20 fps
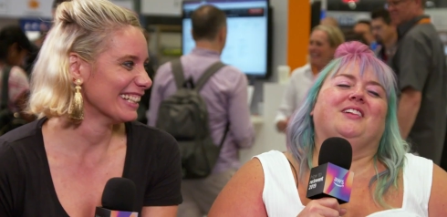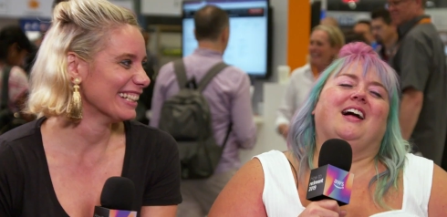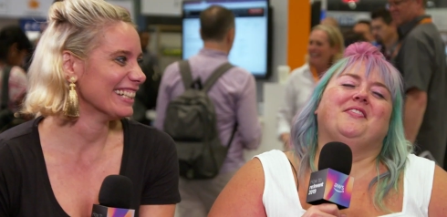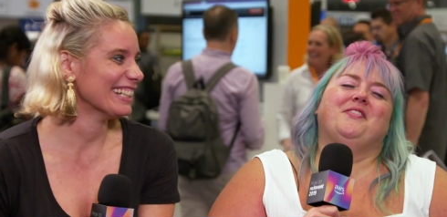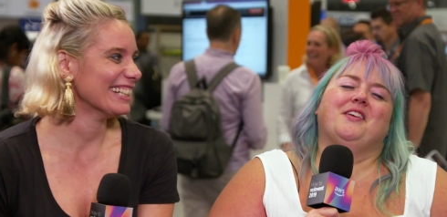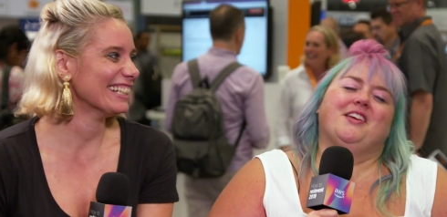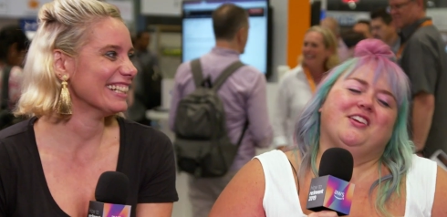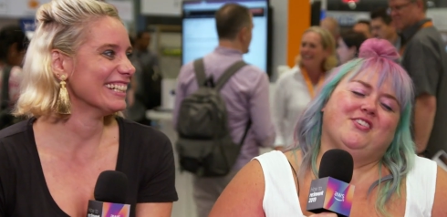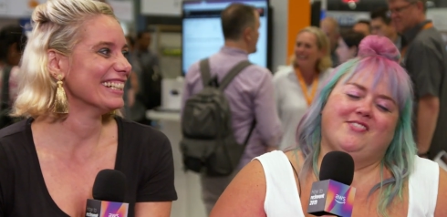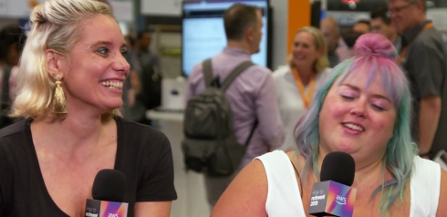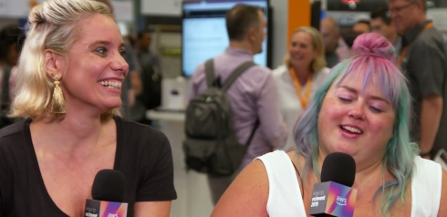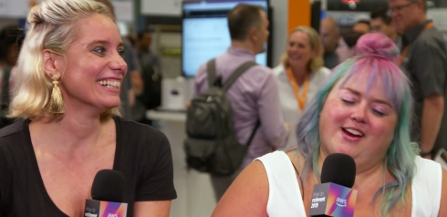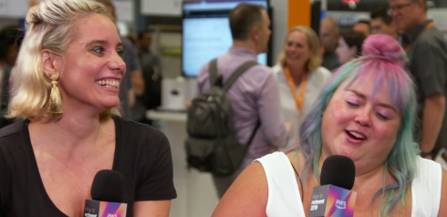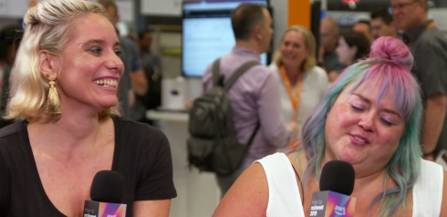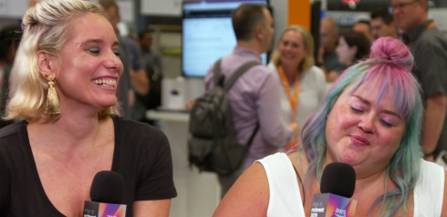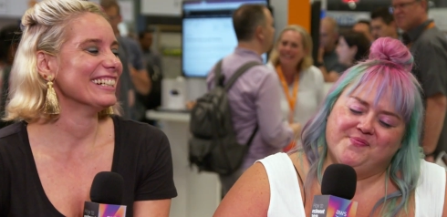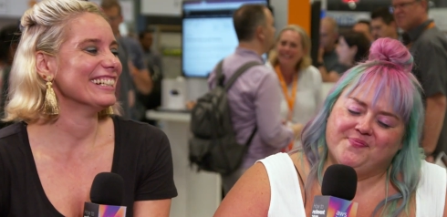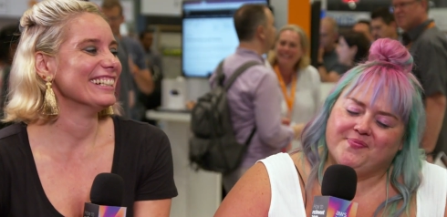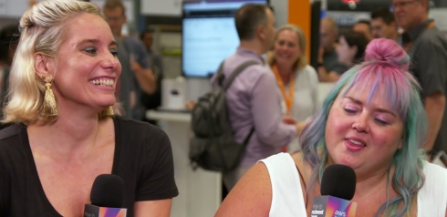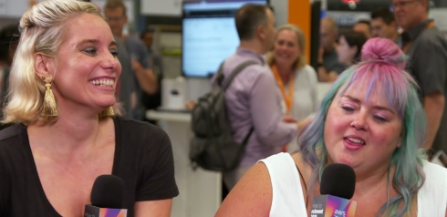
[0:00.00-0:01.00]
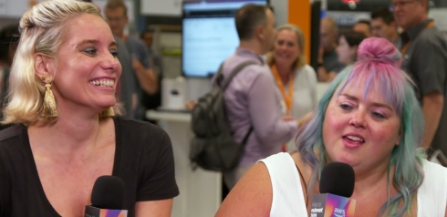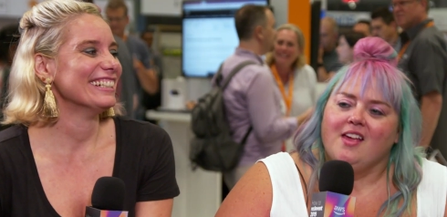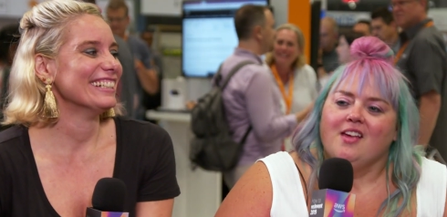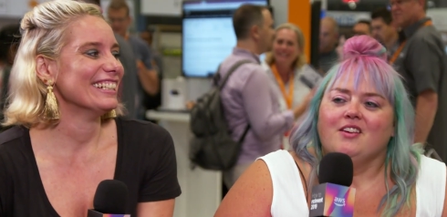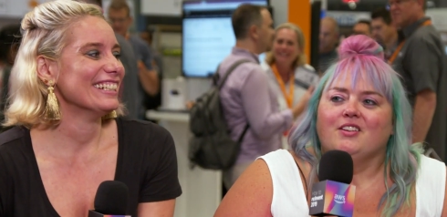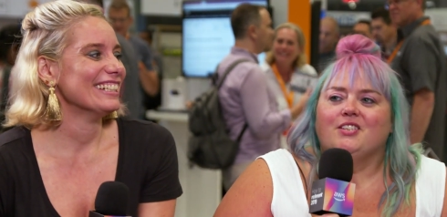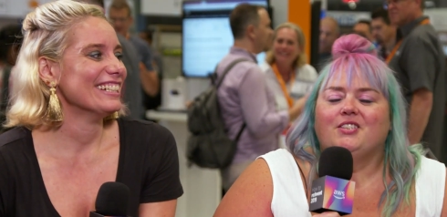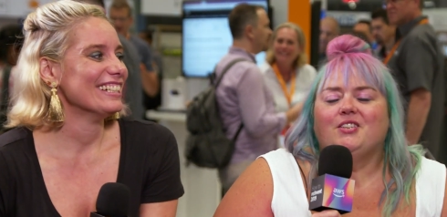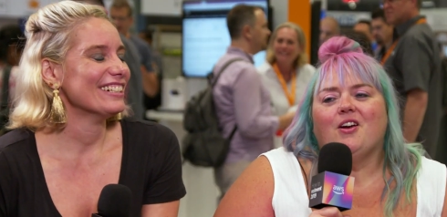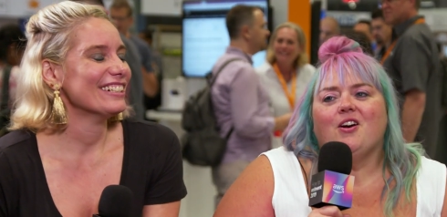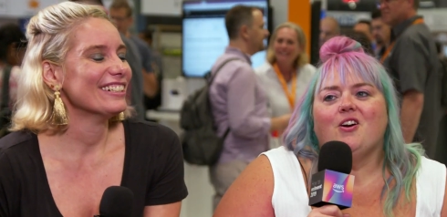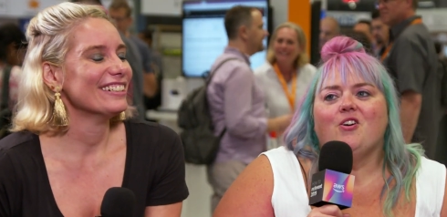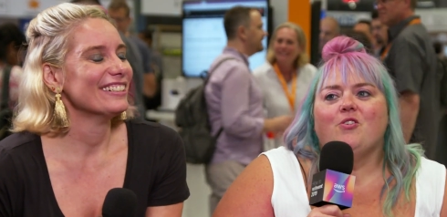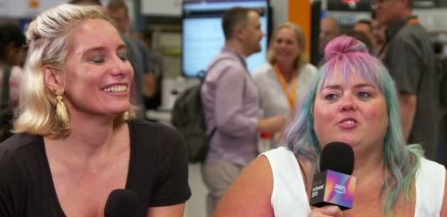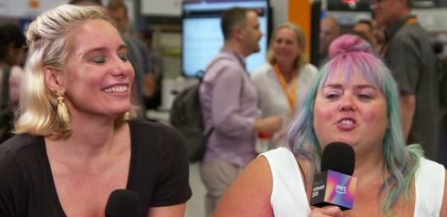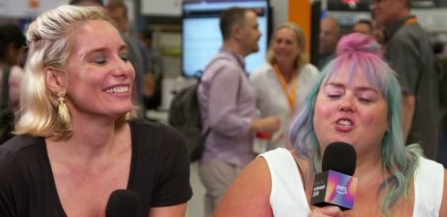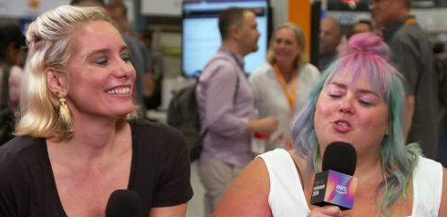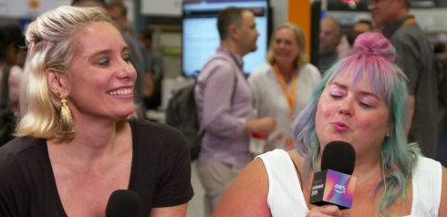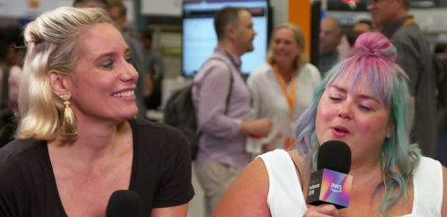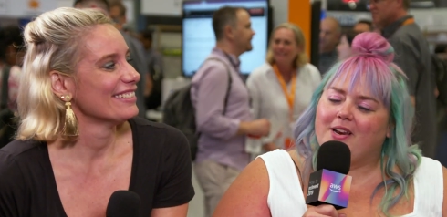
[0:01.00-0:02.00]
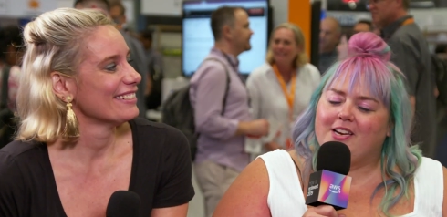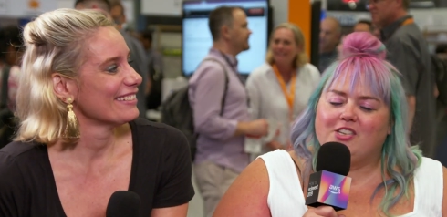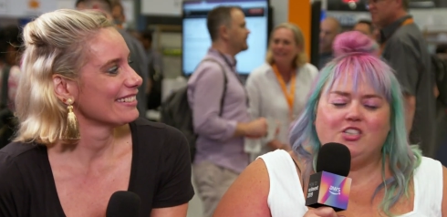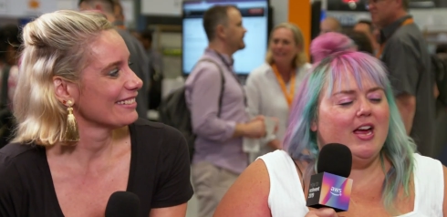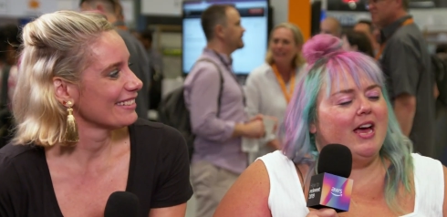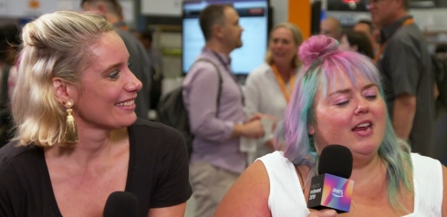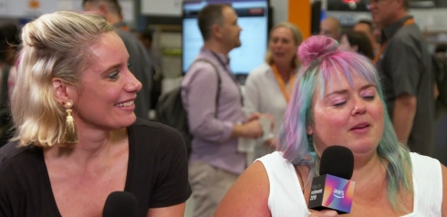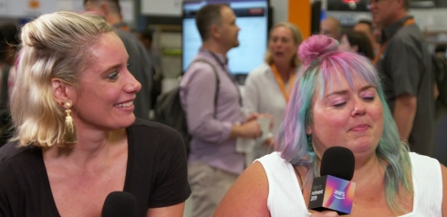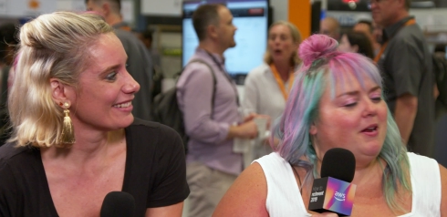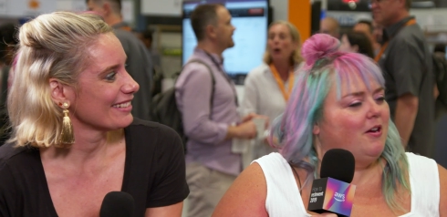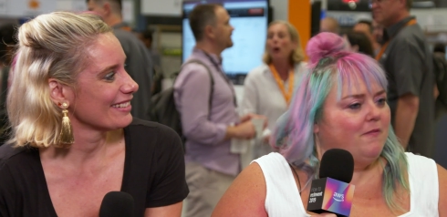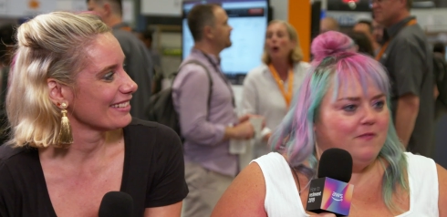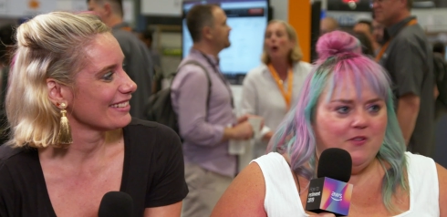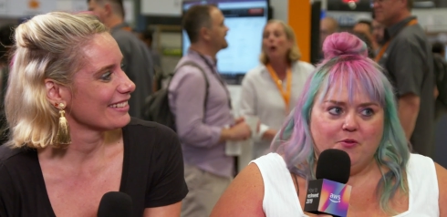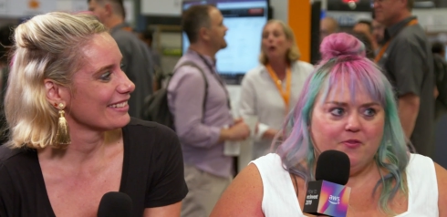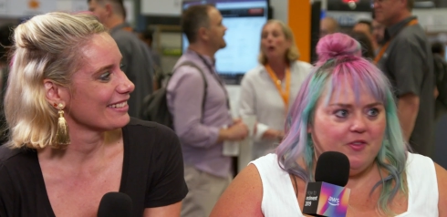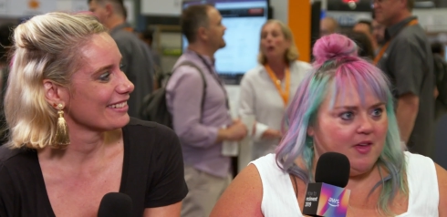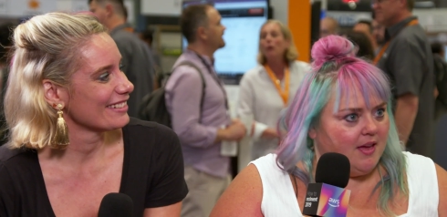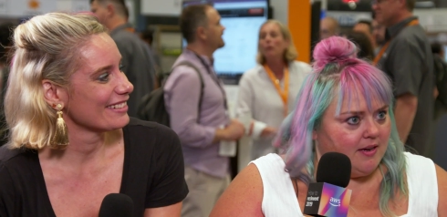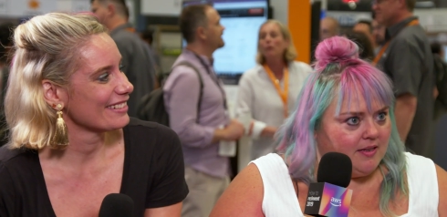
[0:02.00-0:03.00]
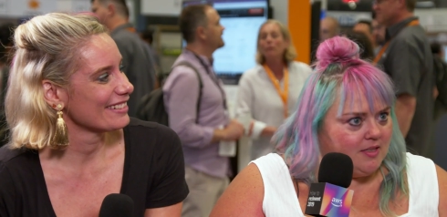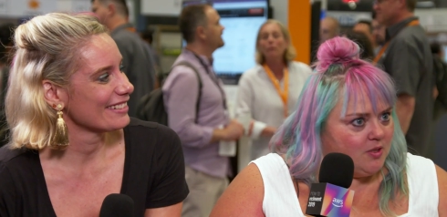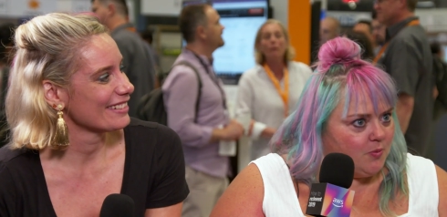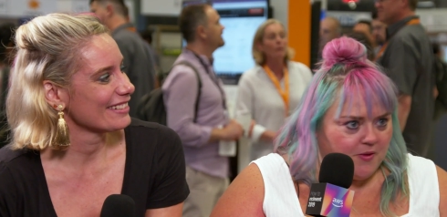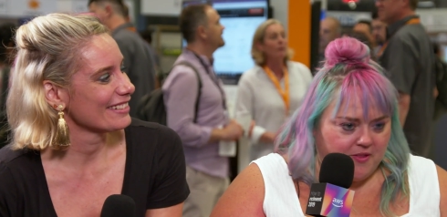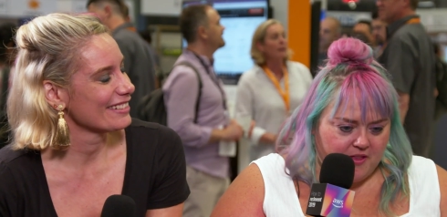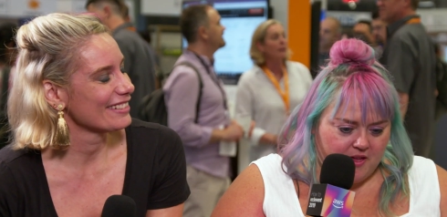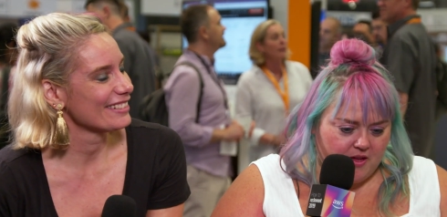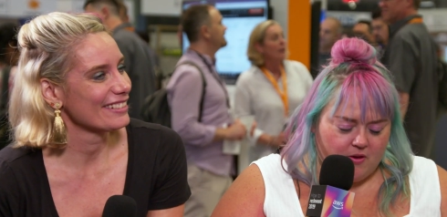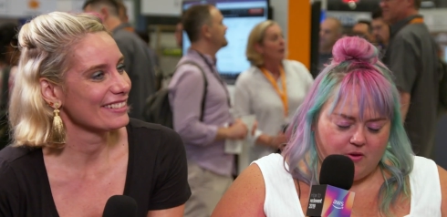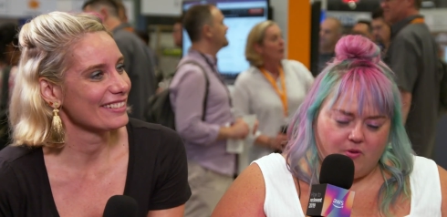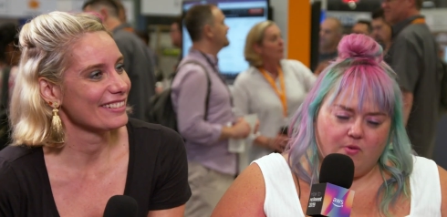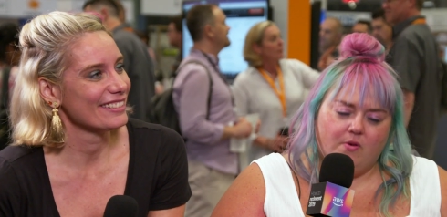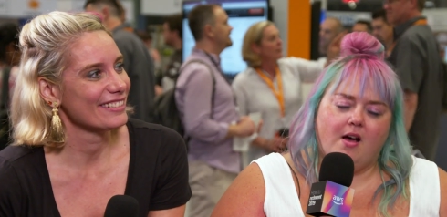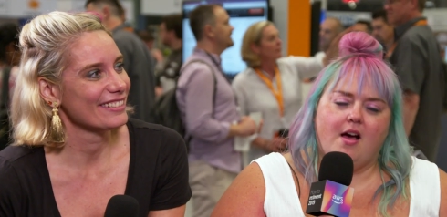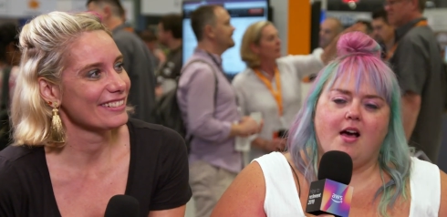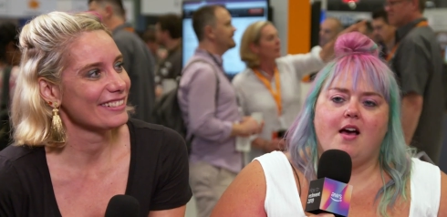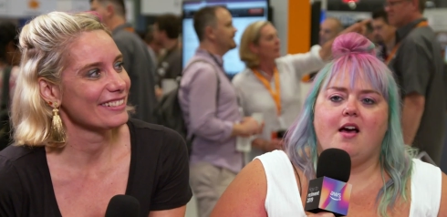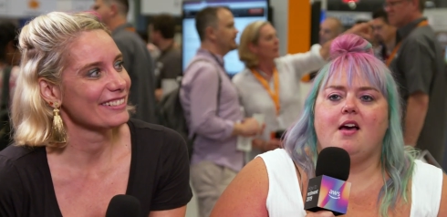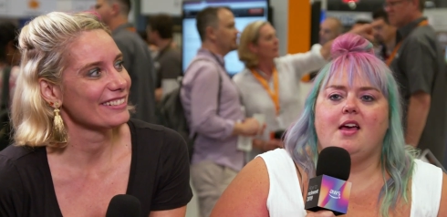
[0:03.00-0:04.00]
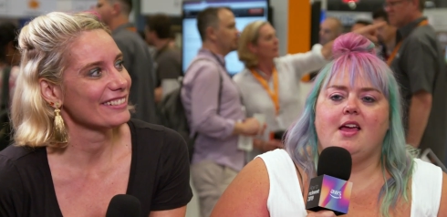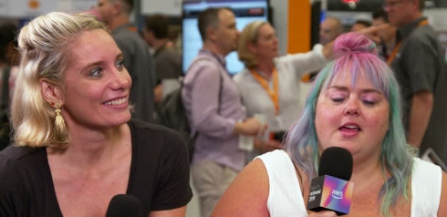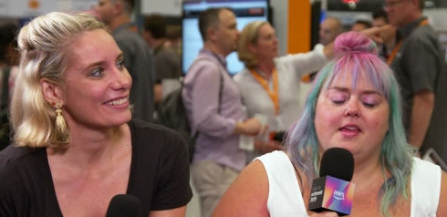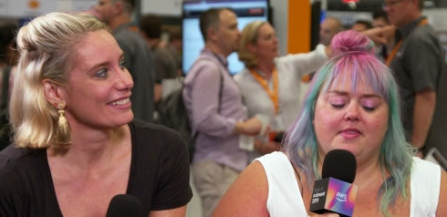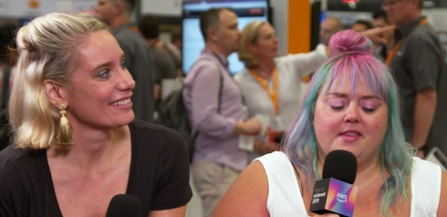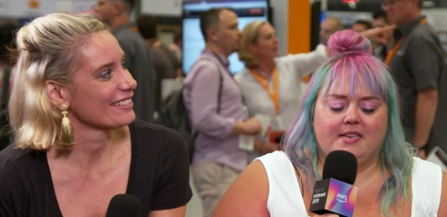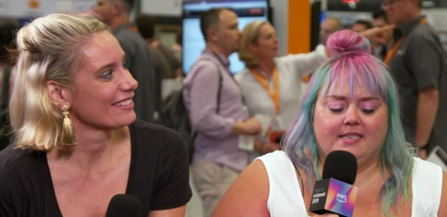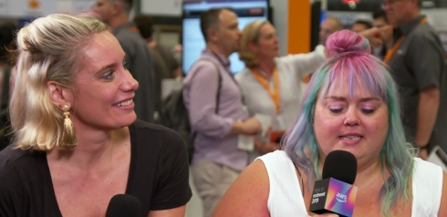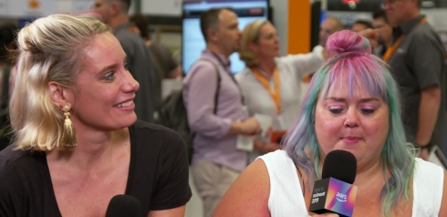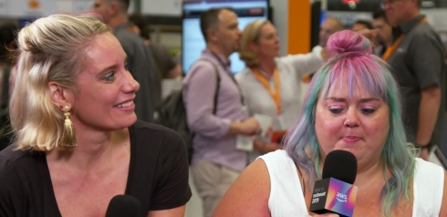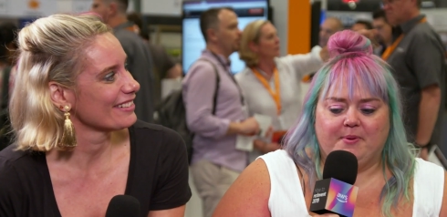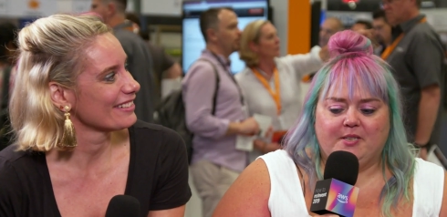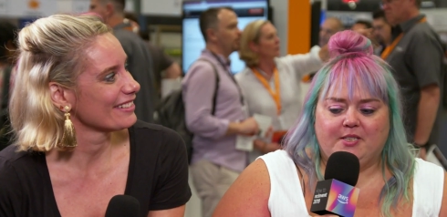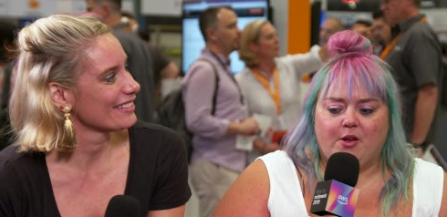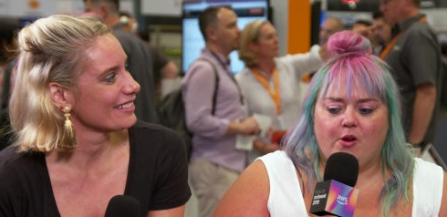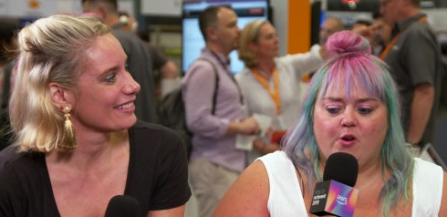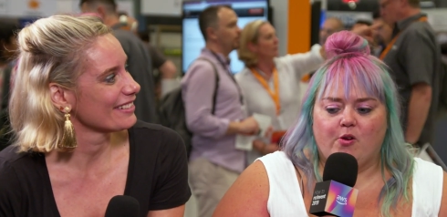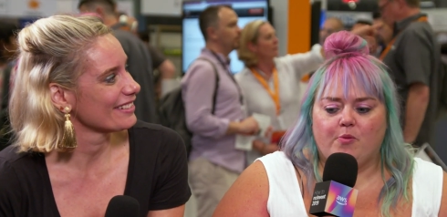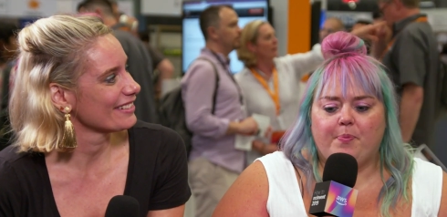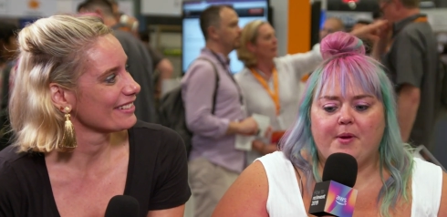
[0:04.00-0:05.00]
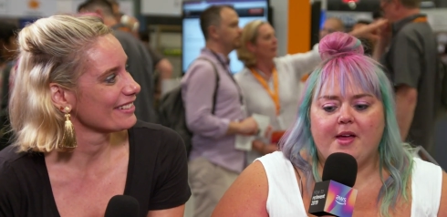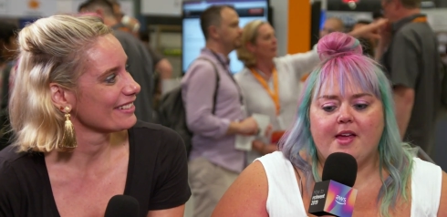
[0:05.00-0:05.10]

Speaker 1: glad that you're here. So just want to chat about a few things with you yeah, uh, sure. in this episode.